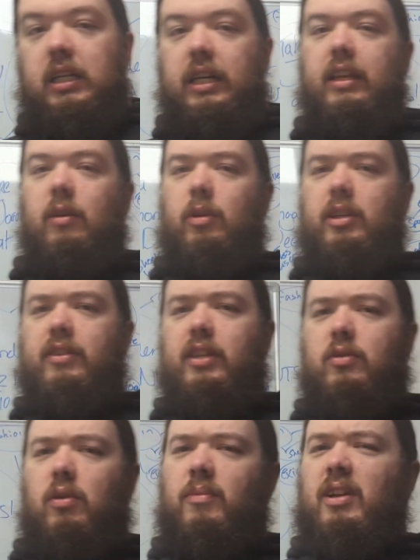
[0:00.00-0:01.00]
I think I'm going to
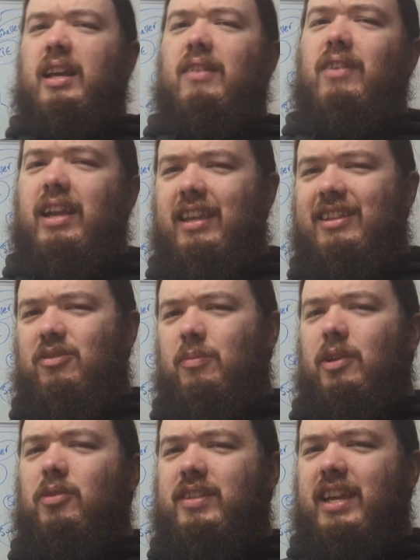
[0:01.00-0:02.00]
stick to a more like regular upload